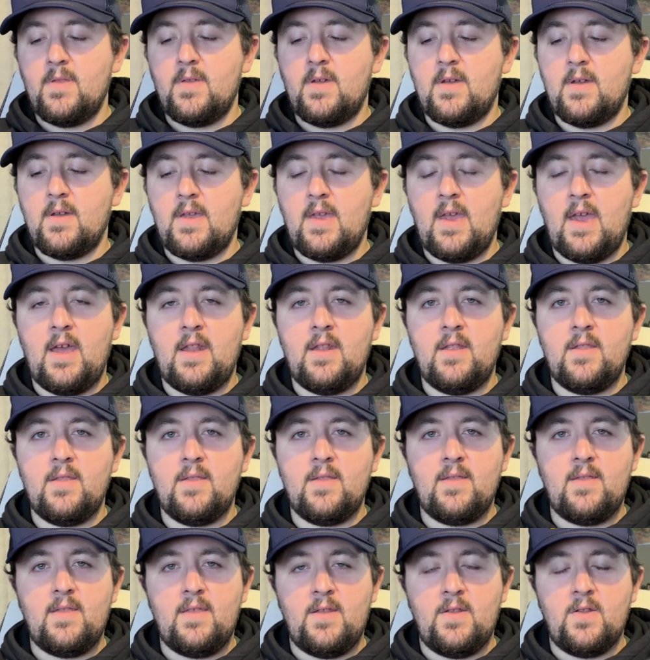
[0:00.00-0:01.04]
Again,
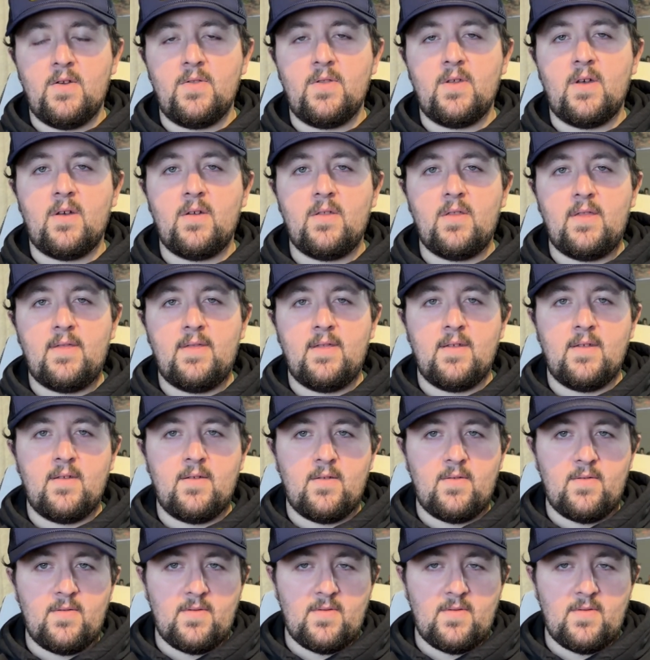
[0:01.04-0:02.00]
you know, the